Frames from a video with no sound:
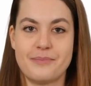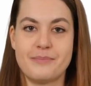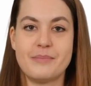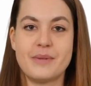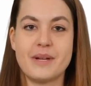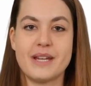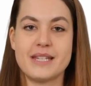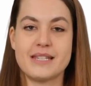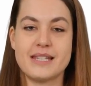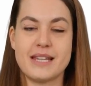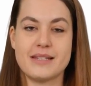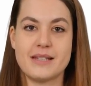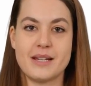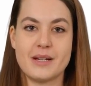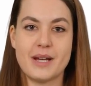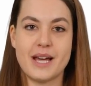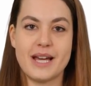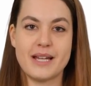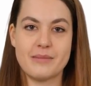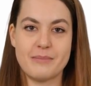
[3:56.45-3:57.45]
Please hit the
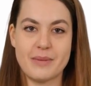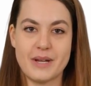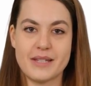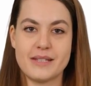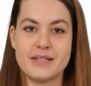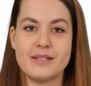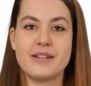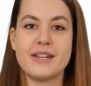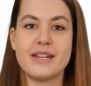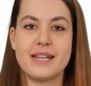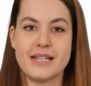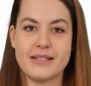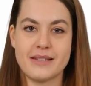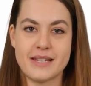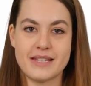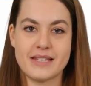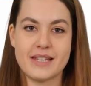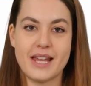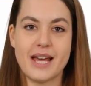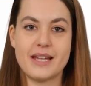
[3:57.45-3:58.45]
like button to get
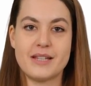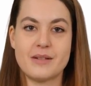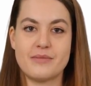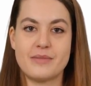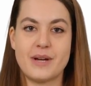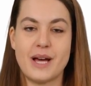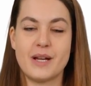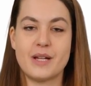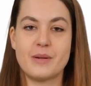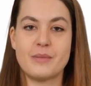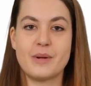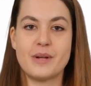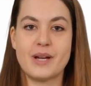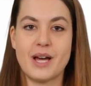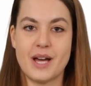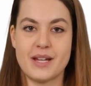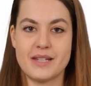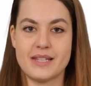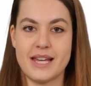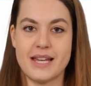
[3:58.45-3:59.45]
this kind of valuable
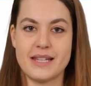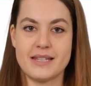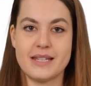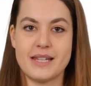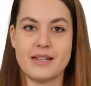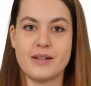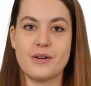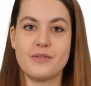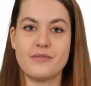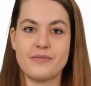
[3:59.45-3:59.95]
content in your